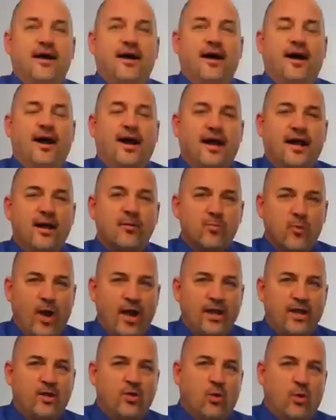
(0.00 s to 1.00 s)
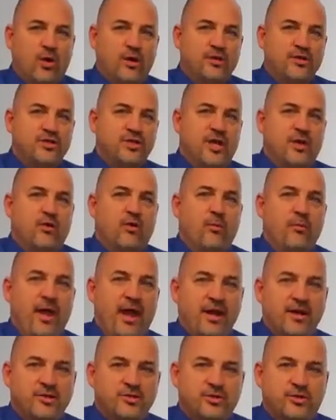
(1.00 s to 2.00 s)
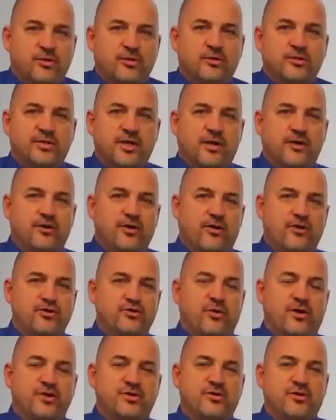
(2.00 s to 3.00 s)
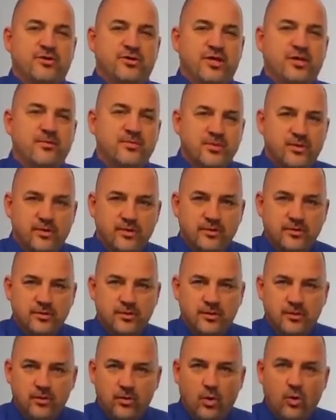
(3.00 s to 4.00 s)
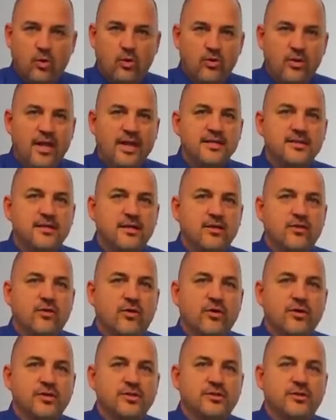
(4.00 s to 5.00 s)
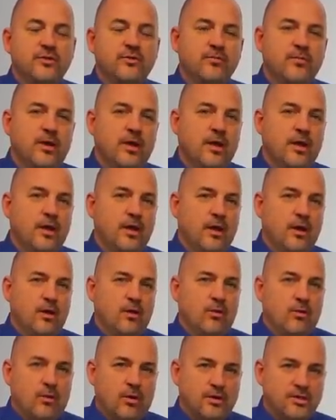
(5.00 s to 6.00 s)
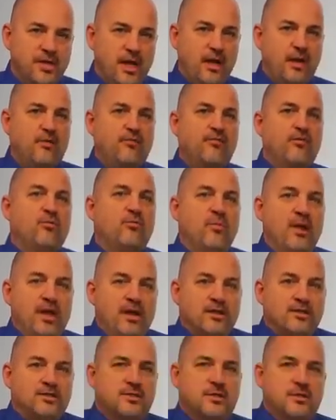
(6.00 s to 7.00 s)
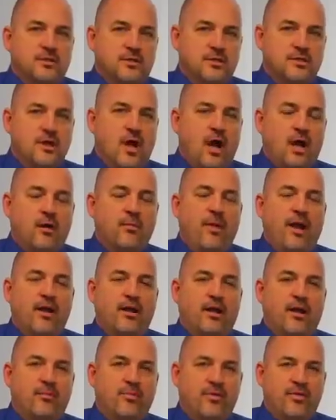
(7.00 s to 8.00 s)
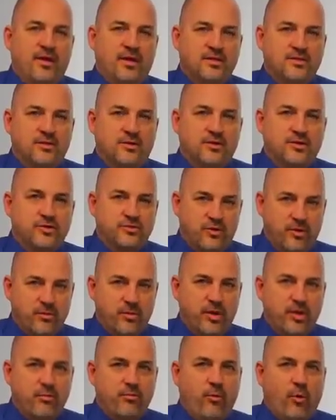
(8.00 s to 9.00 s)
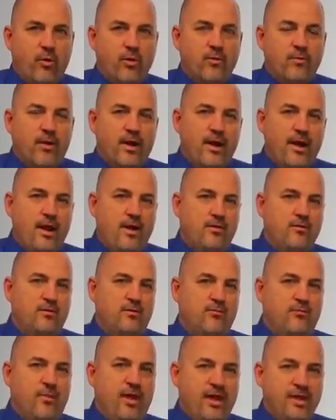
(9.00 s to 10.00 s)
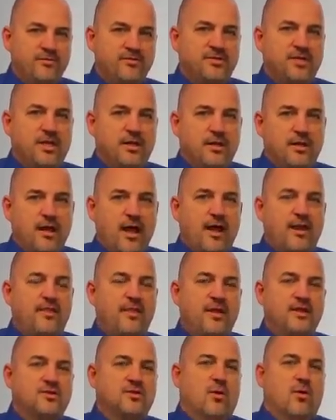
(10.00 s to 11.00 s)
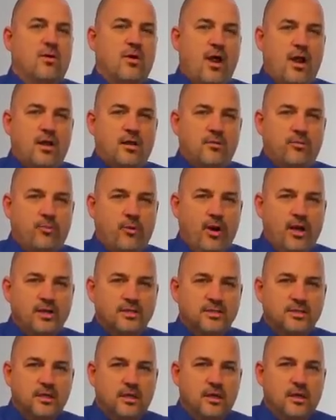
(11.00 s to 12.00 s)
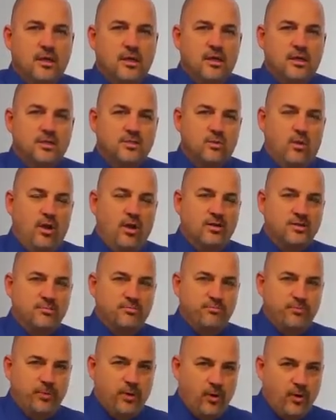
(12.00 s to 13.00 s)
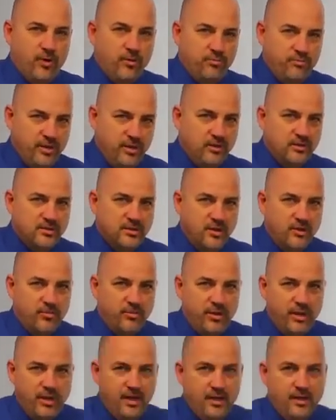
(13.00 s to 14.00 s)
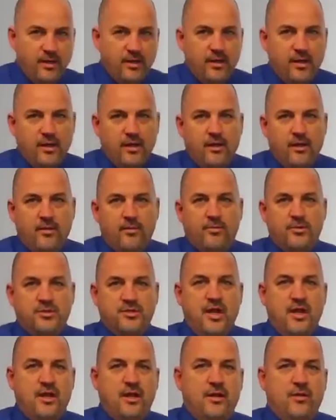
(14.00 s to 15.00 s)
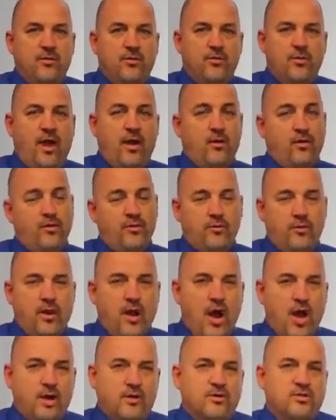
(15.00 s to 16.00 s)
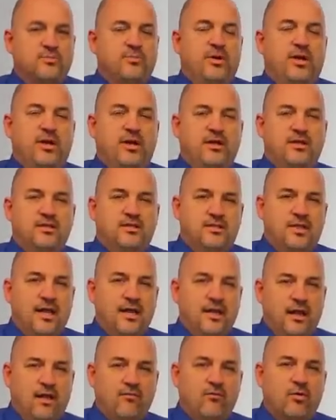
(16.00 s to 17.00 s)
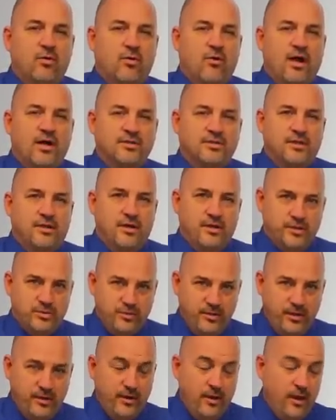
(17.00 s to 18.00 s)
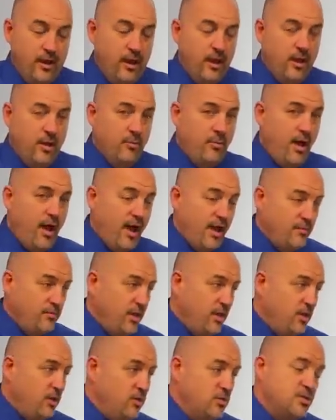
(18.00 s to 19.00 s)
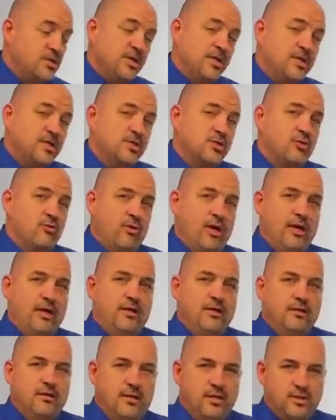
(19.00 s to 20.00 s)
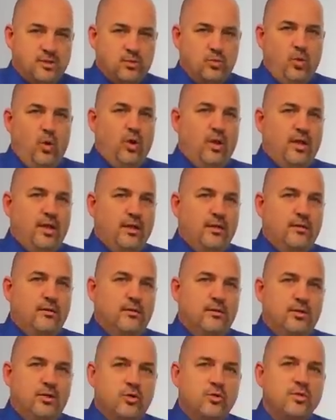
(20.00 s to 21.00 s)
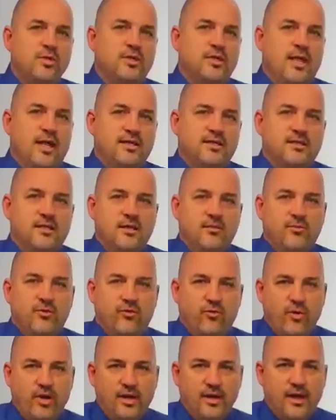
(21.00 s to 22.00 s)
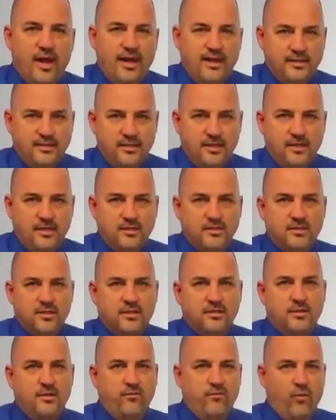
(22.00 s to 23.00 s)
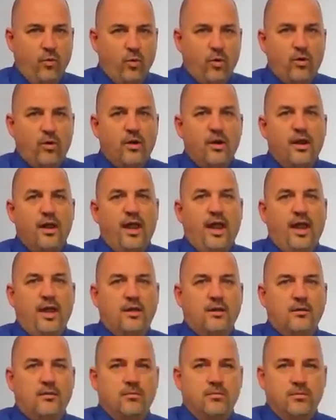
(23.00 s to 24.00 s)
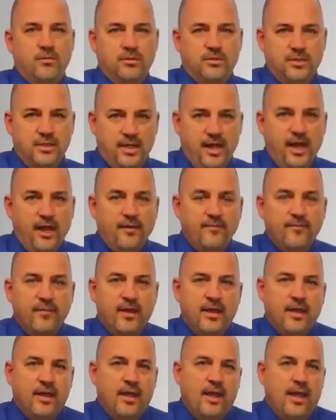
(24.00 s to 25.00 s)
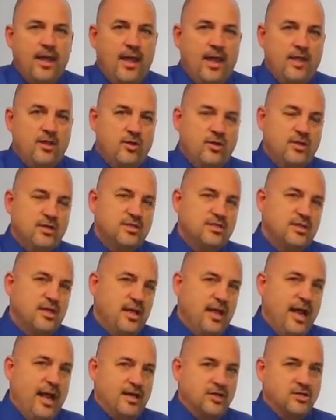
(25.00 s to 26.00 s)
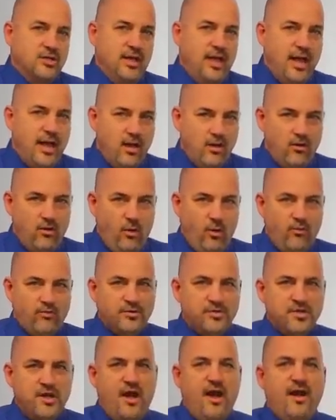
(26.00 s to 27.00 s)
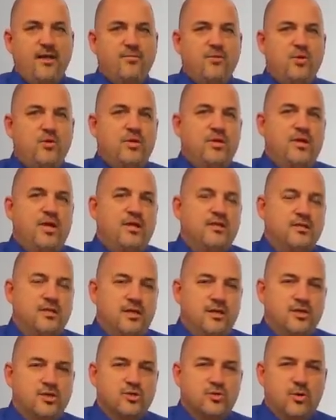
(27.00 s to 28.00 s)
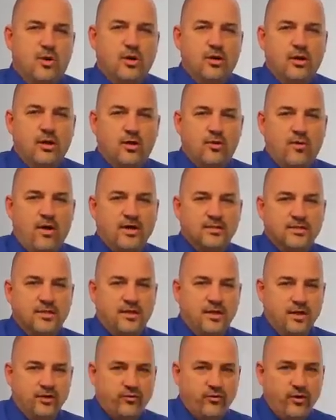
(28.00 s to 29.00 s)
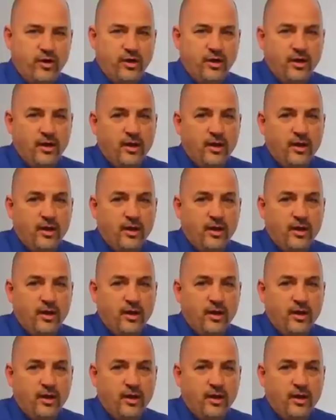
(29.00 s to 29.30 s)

Hi, I'm Randy Corrigan, General Manager, Secretary Treasurer, Teamsters Local 1932. We're taking a few minutes to talk about a couple things that are extremely important right now. You may have seen a lot of things going on in the press, as well as current bills that are being presented not only through Congress, but at state level across the country. Behind me, you see a screen that's rolling union density between 1964 and today. And you can see actually how over time union density has shrunk across the country.